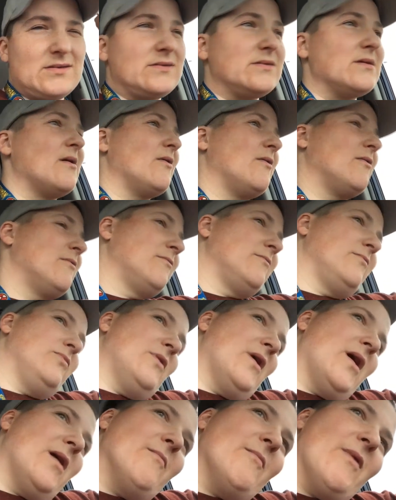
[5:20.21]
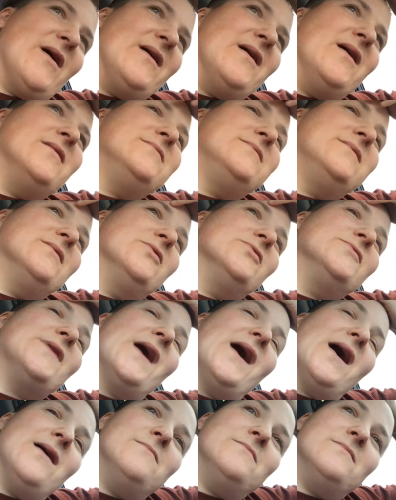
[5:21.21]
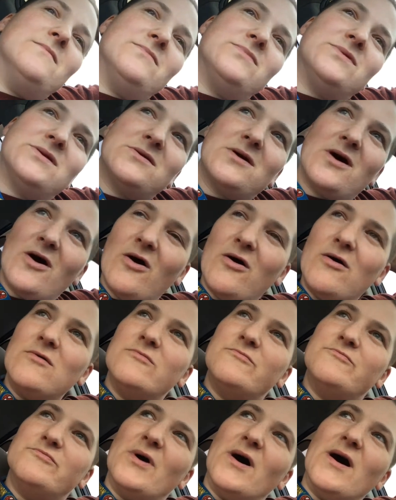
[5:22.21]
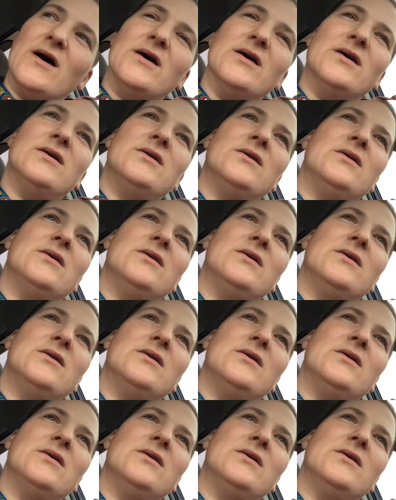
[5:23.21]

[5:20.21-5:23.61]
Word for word: So not my ideal time to go, but